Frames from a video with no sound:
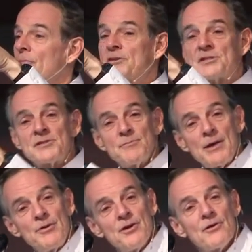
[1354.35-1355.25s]
this is
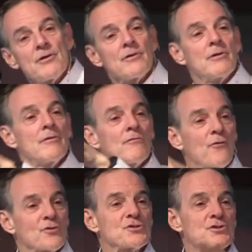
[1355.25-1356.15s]
maybe your
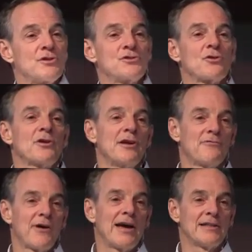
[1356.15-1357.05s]
first journey
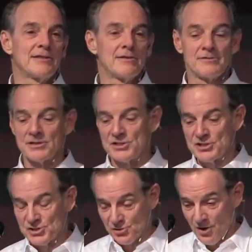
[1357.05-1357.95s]
of faith to
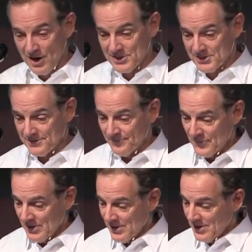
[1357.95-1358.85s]
Jesus Christ.
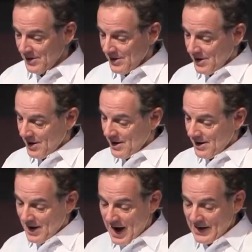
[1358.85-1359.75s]

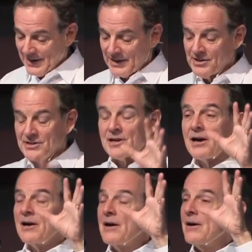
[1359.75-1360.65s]
Uh, I'd like you to,